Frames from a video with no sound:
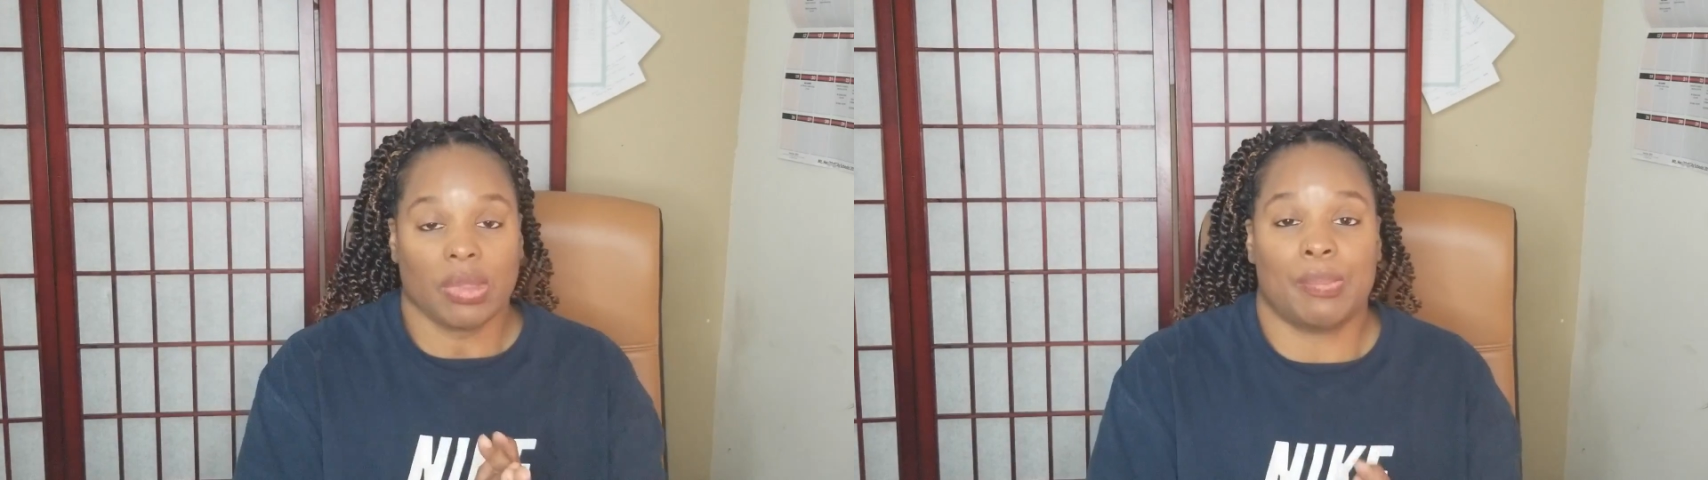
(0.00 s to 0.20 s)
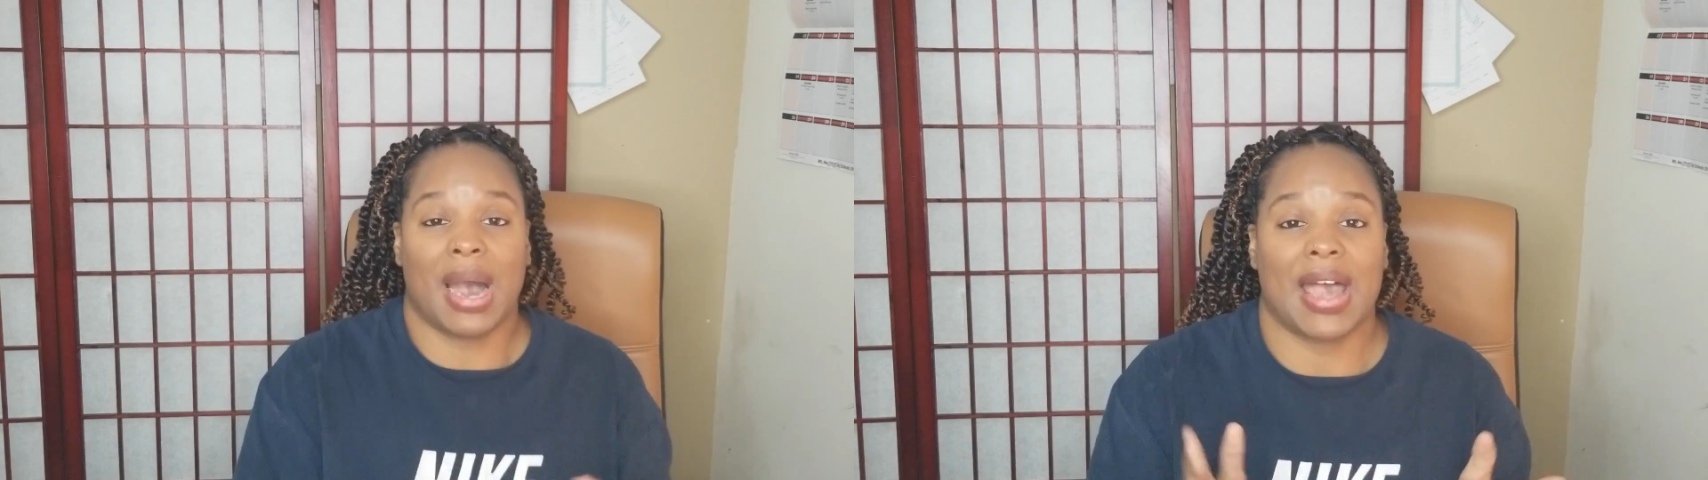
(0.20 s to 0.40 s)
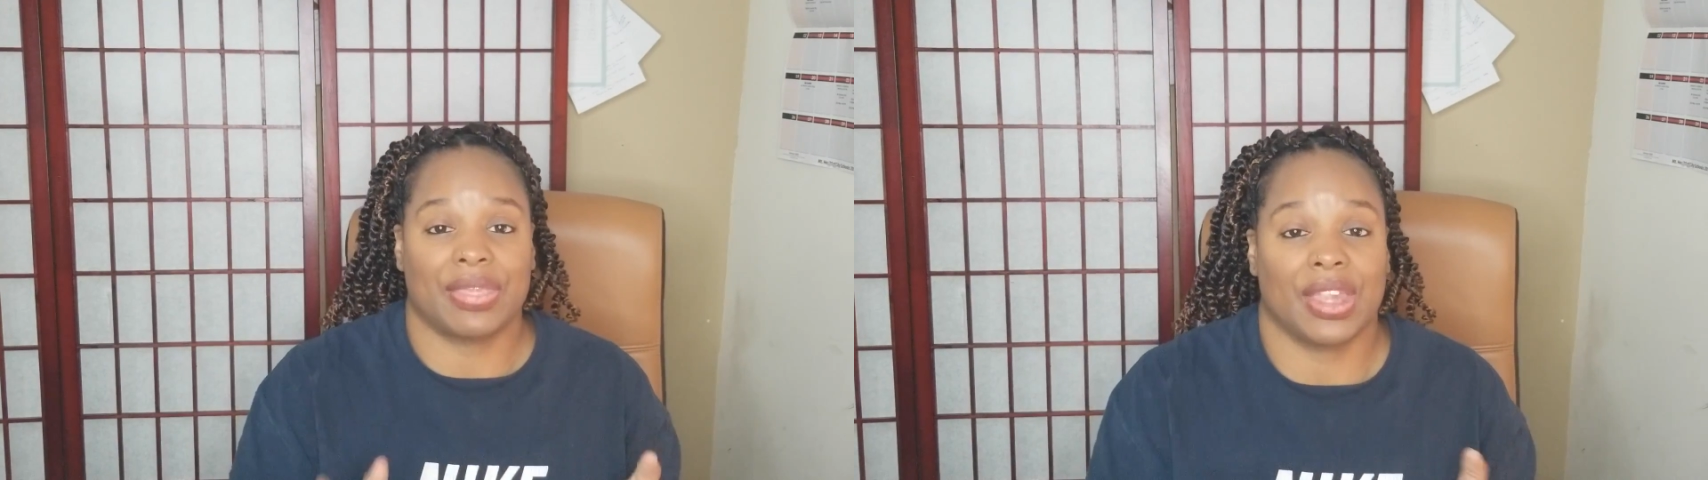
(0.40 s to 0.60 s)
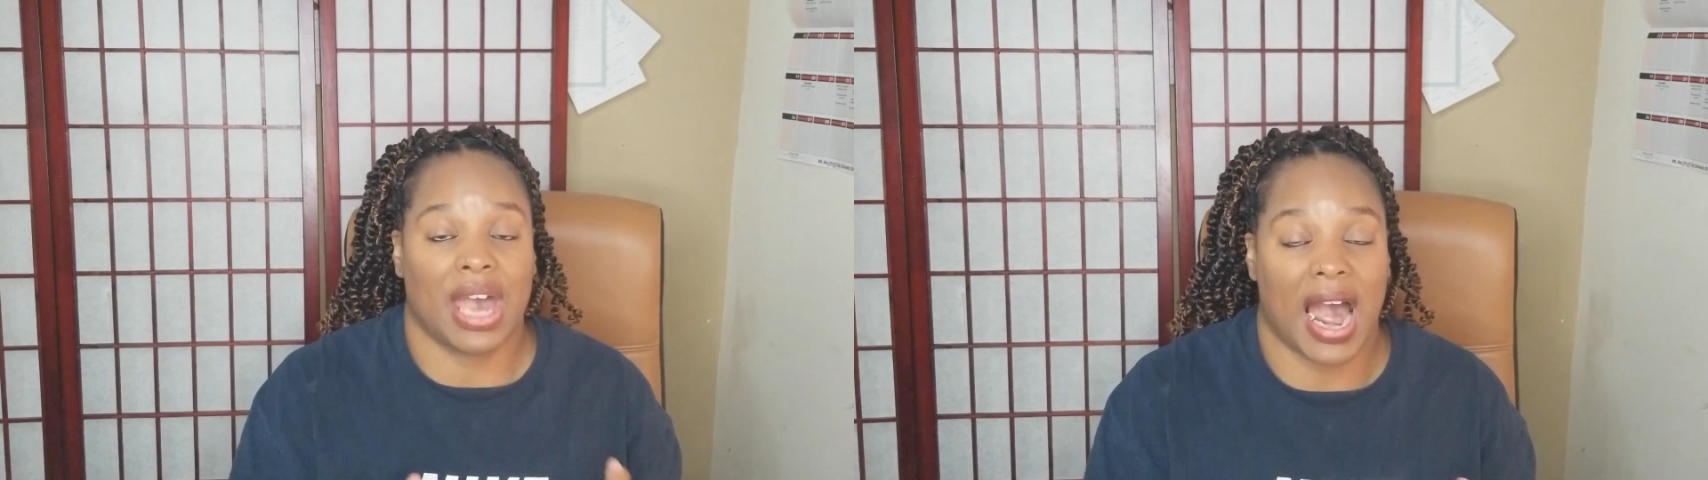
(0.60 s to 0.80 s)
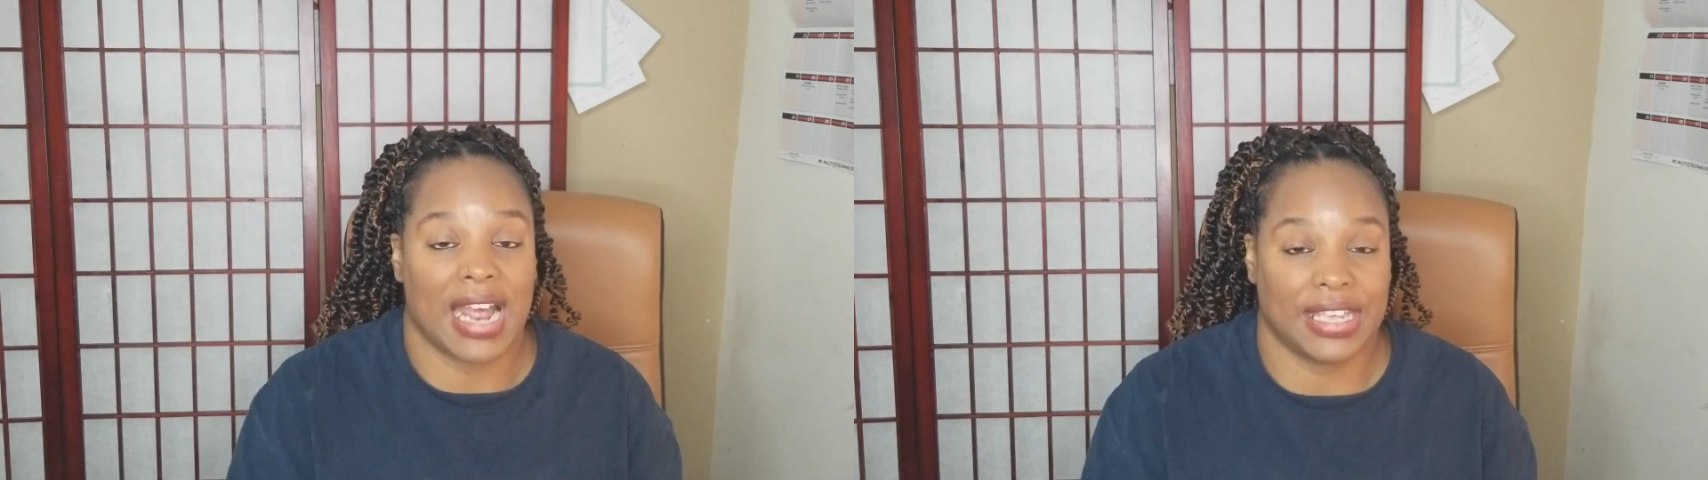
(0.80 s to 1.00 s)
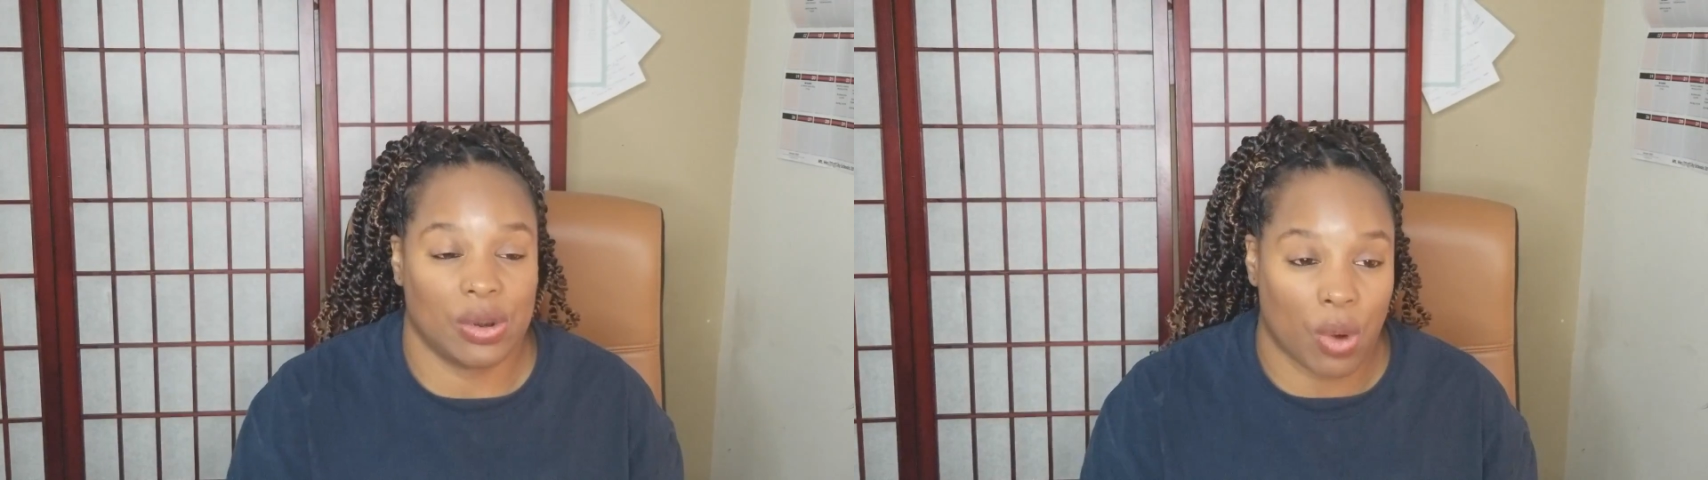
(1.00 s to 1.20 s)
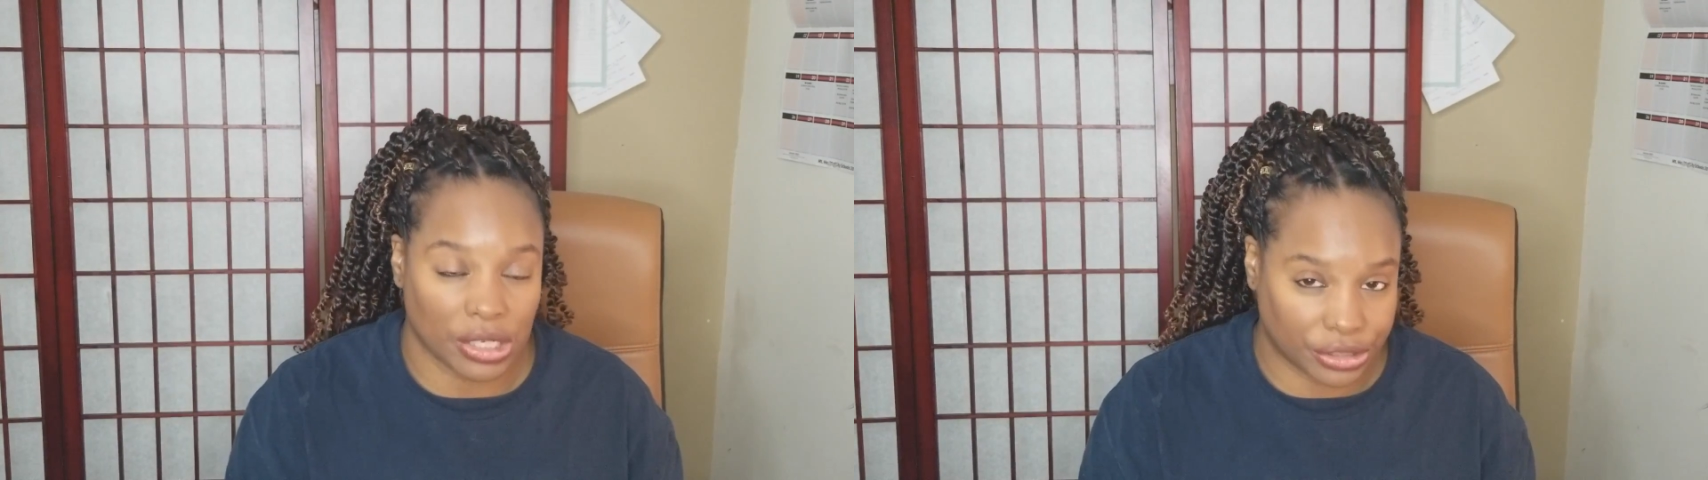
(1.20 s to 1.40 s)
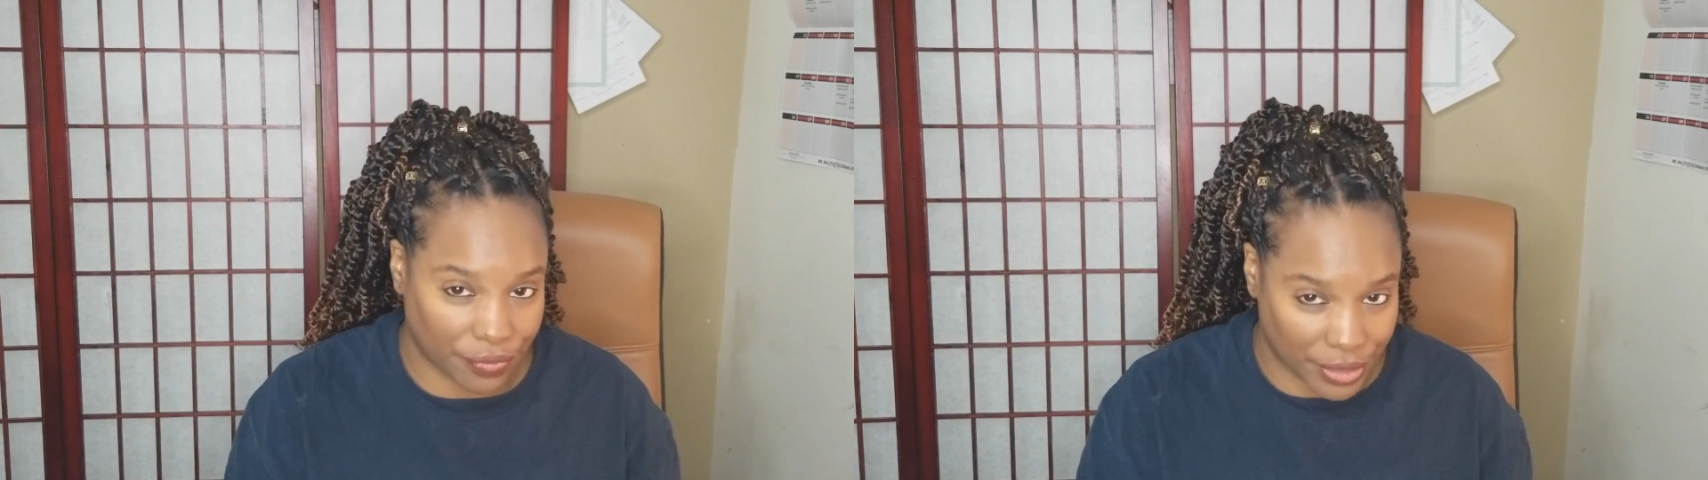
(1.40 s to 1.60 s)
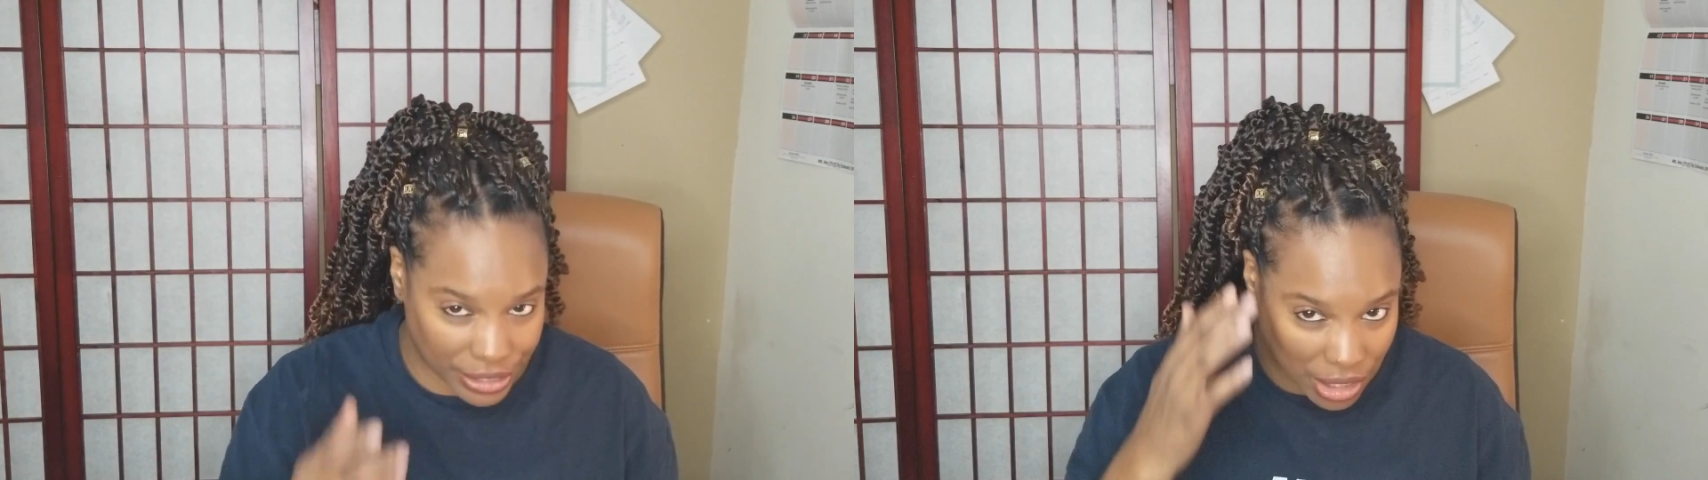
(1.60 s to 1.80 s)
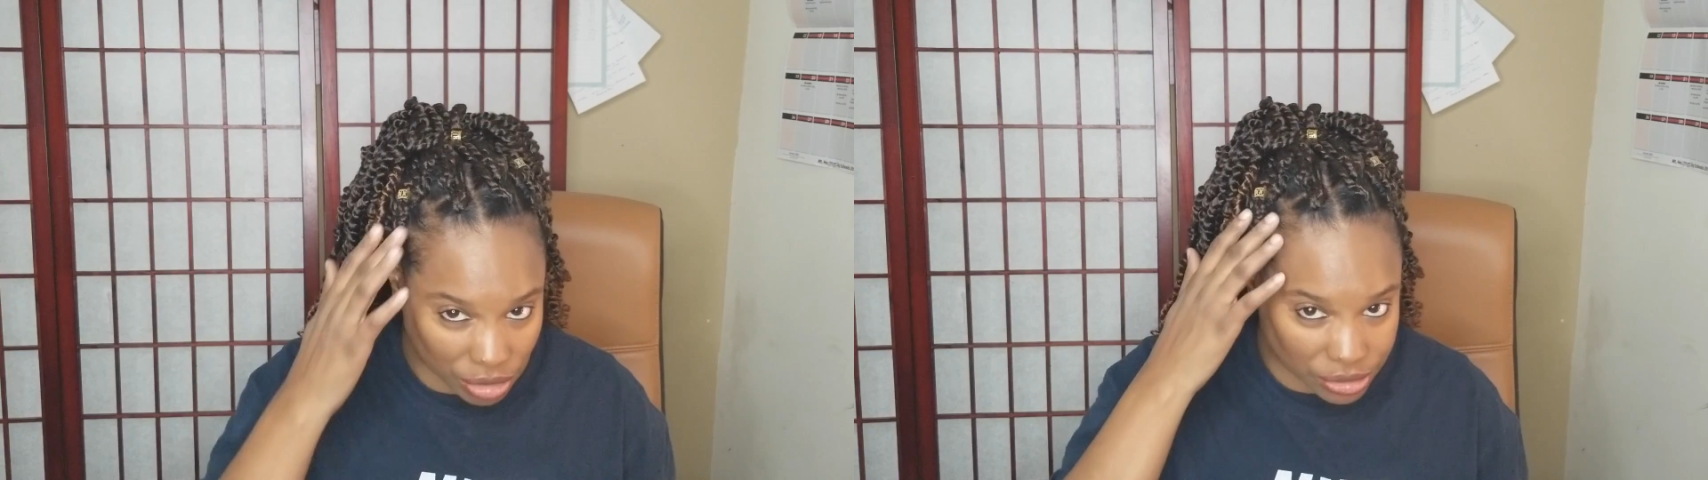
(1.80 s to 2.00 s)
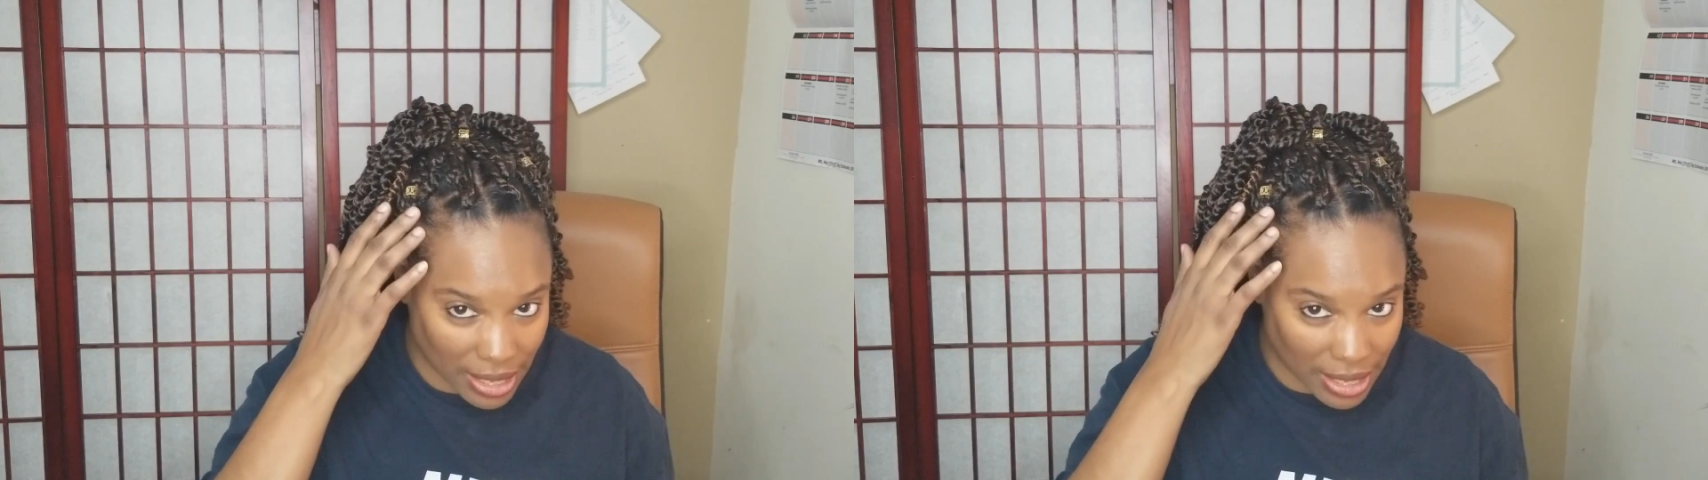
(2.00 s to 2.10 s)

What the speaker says: But I did watch the videos